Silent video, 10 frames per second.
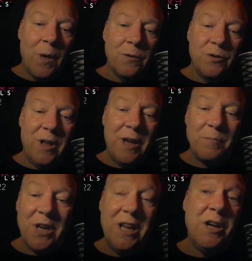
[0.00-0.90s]
Today
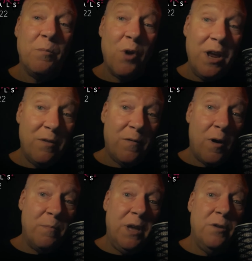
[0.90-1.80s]
I'm taking a break
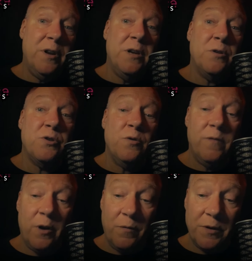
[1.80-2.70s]
from Irina
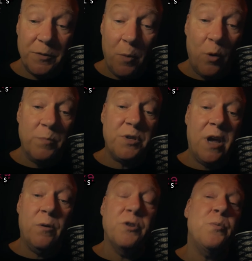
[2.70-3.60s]
Shuvalova's poem
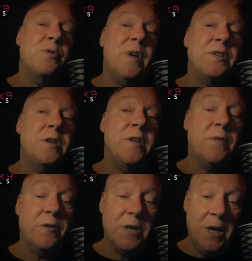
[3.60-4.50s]
cycle to address a
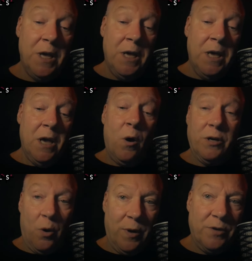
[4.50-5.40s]
different
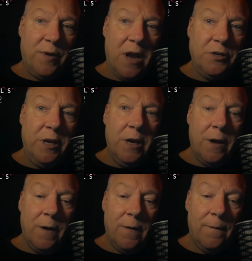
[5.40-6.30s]
ongoing
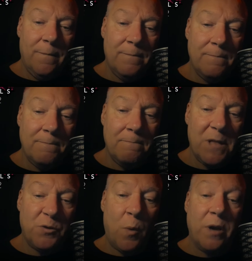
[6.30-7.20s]
tragedy.
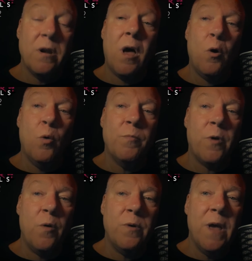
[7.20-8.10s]
This one, a
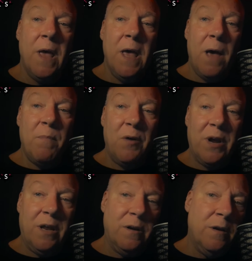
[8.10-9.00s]
homegrown
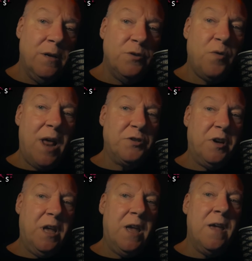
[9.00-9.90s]
American
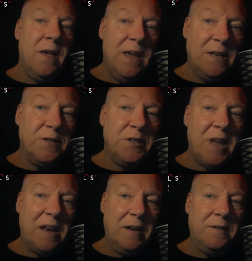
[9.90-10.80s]
tragedy,
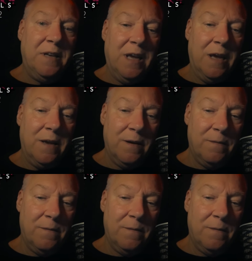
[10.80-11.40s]
insanity.